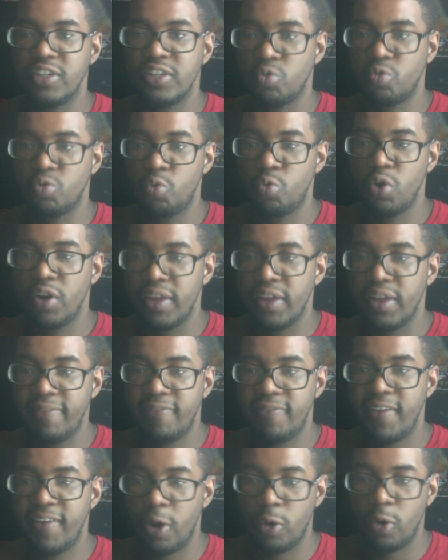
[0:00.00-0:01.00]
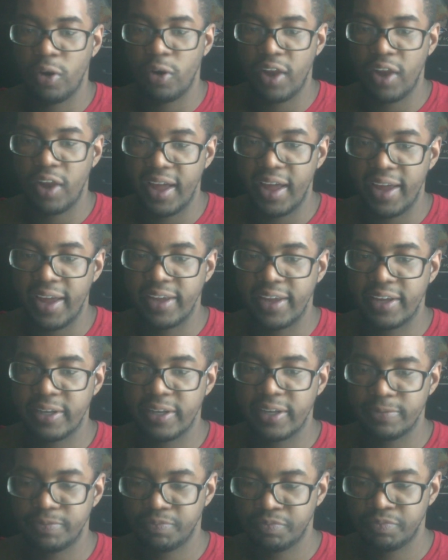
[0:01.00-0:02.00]
really felt like,
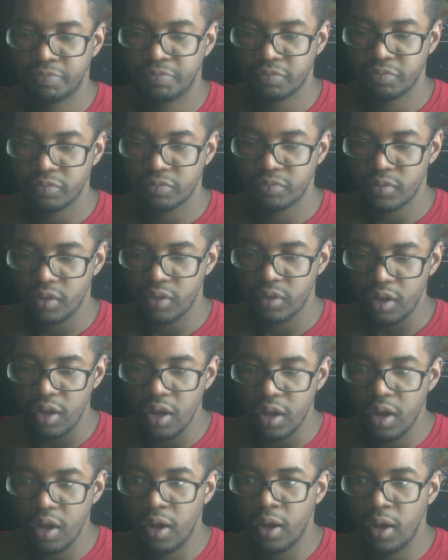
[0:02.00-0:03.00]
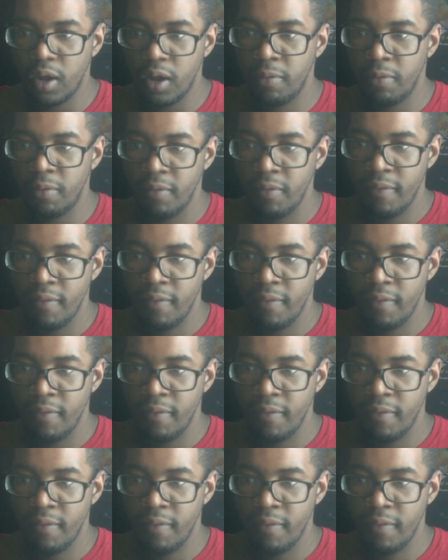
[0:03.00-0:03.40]
what happened